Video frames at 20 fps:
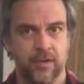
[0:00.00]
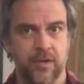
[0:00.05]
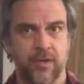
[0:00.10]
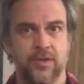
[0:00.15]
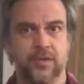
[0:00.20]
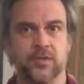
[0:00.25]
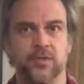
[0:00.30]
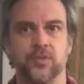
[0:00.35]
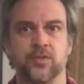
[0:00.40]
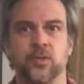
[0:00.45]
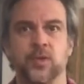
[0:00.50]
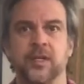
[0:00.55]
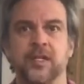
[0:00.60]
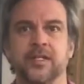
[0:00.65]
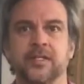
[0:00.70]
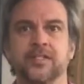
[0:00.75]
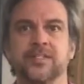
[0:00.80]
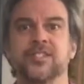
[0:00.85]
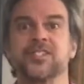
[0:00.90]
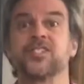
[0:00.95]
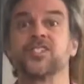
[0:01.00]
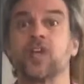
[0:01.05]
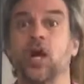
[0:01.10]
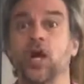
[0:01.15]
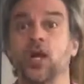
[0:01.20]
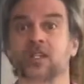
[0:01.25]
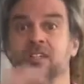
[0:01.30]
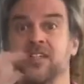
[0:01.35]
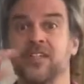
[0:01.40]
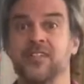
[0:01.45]
So the story
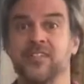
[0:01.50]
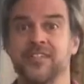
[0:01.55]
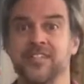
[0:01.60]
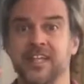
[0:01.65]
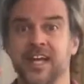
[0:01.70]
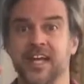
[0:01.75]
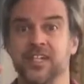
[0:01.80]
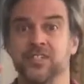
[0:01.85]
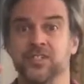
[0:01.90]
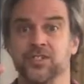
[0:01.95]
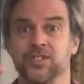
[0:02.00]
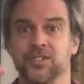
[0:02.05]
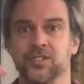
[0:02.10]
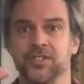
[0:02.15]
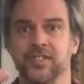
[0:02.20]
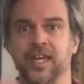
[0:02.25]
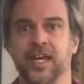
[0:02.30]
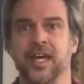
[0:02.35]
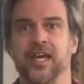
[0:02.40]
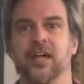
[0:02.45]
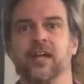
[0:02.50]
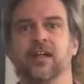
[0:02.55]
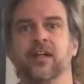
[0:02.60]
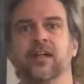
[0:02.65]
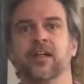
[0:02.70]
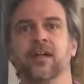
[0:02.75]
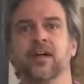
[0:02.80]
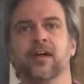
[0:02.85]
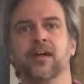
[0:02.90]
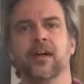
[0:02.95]
starts on this national scale,
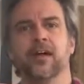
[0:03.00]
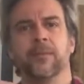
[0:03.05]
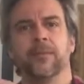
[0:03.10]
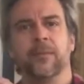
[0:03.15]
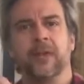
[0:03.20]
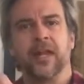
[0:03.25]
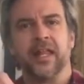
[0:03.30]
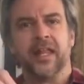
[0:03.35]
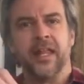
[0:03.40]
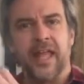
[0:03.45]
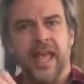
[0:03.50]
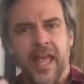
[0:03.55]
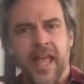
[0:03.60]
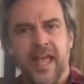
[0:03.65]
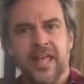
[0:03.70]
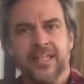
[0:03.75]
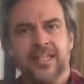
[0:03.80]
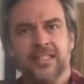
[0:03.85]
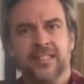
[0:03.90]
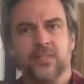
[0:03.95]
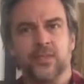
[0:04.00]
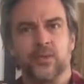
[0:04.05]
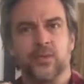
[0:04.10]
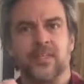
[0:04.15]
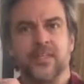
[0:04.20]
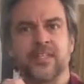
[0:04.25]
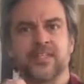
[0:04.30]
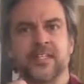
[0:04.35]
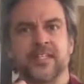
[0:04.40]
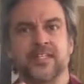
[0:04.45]
but it ends with a
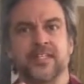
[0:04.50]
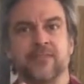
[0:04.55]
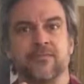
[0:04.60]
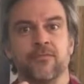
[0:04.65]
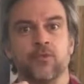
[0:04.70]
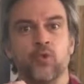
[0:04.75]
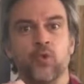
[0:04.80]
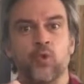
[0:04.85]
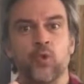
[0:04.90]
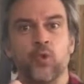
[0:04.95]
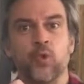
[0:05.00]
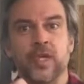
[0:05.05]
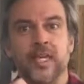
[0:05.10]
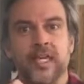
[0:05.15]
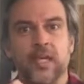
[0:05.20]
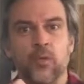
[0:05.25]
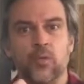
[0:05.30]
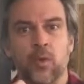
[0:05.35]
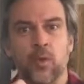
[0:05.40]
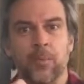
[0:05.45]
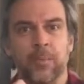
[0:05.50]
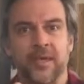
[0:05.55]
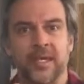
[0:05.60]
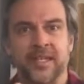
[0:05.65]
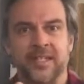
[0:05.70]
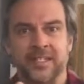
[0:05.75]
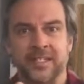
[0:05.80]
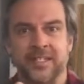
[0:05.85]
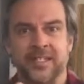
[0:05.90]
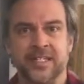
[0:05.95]
sense of who he will be
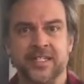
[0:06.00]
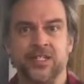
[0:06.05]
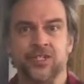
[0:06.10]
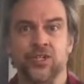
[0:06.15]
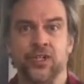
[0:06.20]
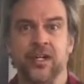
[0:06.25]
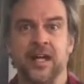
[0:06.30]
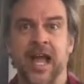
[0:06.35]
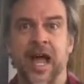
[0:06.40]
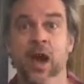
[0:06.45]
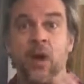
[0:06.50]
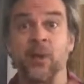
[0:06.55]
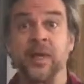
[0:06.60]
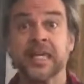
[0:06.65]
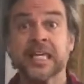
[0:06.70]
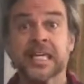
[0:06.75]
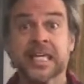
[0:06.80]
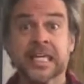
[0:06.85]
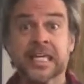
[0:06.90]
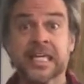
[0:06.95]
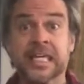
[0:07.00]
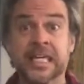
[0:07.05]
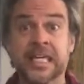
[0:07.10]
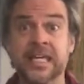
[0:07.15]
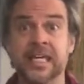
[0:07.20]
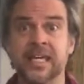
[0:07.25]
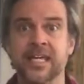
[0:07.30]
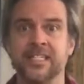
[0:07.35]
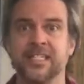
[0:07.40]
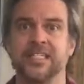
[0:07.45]
as a teacher and how he
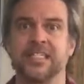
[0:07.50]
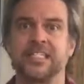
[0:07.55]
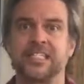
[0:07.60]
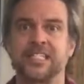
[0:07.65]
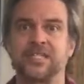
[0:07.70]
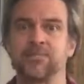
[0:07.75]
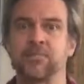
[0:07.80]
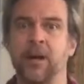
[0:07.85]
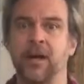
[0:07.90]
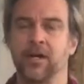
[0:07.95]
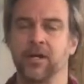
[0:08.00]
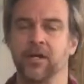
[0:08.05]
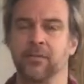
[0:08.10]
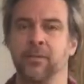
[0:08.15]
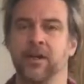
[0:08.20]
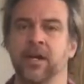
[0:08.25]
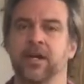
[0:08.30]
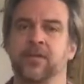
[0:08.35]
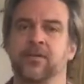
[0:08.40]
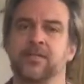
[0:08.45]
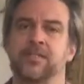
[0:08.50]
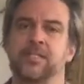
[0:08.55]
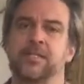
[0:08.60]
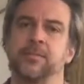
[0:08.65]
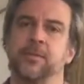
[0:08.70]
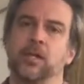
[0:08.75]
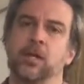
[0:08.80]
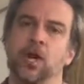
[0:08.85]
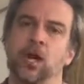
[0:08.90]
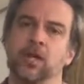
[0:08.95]
is inspired by Krista
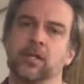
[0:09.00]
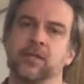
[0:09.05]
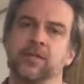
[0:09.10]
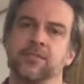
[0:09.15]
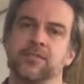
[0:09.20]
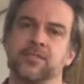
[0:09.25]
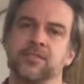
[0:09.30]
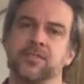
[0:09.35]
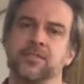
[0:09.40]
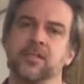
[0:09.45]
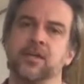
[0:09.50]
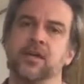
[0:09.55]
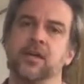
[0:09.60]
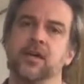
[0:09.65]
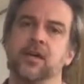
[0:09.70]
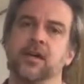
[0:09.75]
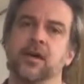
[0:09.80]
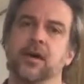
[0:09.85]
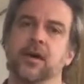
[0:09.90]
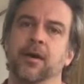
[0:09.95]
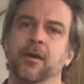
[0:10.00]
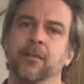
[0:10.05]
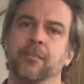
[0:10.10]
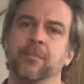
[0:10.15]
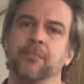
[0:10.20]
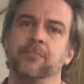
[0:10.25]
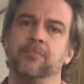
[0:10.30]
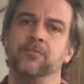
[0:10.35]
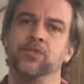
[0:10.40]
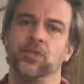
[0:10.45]
McAuliffe's
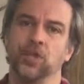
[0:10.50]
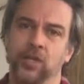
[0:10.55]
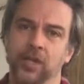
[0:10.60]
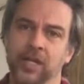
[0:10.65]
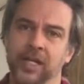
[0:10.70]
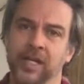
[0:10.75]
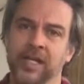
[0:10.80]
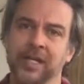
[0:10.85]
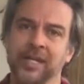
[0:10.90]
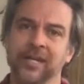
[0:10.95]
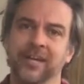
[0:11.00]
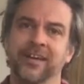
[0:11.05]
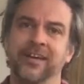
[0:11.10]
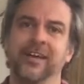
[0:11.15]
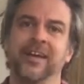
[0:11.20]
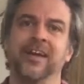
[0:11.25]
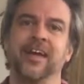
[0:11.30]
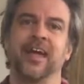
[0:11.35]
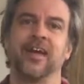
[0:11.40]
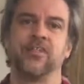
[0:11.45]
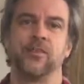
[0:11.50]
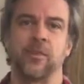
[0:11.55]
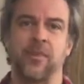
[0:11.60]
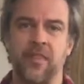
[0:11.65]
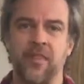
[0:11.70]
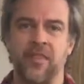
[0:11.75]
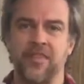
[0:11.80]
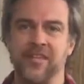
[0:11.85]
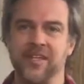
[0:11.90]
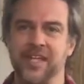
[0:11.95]
journey and the way
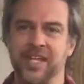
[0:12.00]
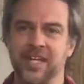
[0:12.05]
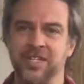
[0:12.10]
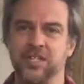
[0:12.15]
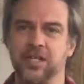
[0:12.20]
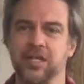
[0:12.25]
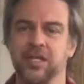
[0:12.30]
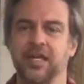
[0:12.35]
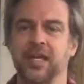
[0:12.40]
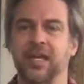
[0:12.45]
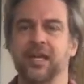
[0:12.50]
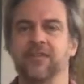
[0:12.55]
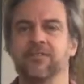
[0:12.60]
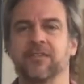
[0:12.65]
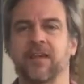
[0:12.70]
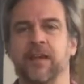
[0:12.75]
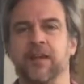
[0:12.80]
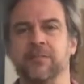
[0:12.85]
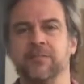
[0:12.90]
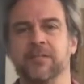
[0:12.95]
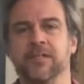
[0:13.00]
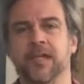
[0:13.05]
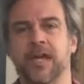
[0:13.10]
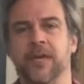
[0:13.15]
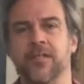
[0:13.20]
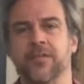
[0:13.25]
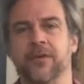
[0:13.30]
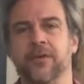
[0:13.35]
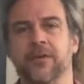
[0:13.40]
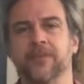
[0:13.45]
that the nation kind of came
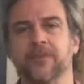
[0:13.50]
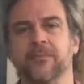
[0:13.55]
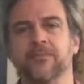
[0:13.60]
together.